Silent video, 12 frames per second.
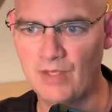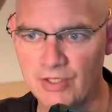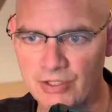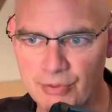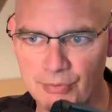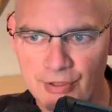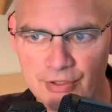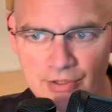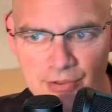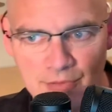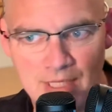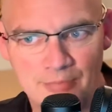I should start
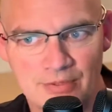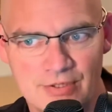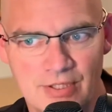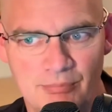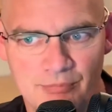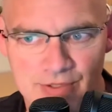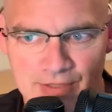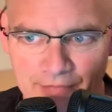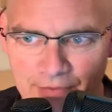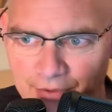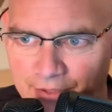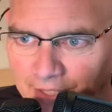to wrap this up.
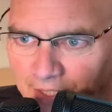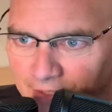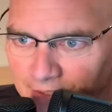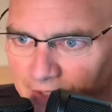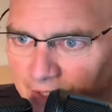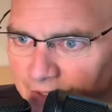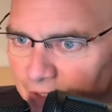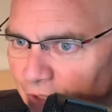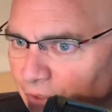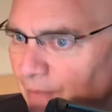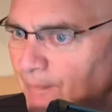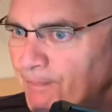7:38. It's on
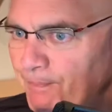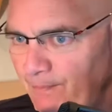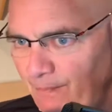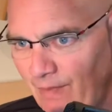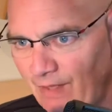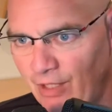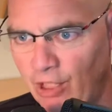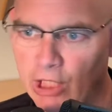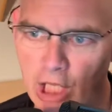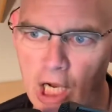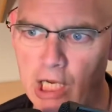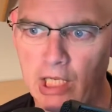your
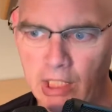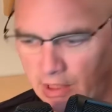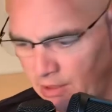clock.